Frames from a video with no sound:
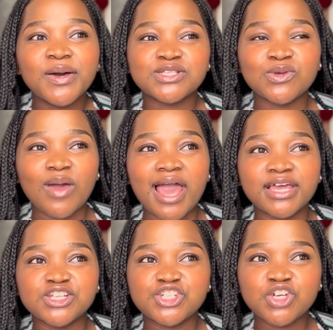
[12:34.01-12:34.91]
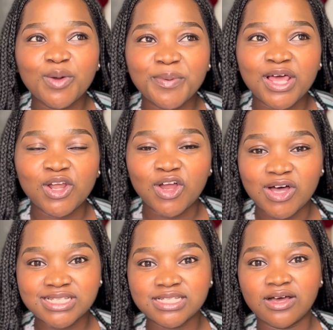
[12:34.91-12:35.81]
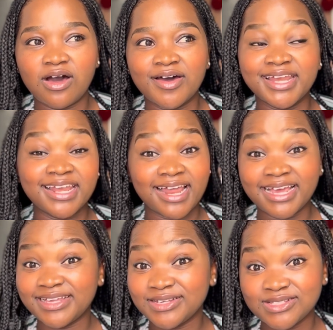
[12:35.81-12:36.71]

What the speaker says: So I shop a lot online.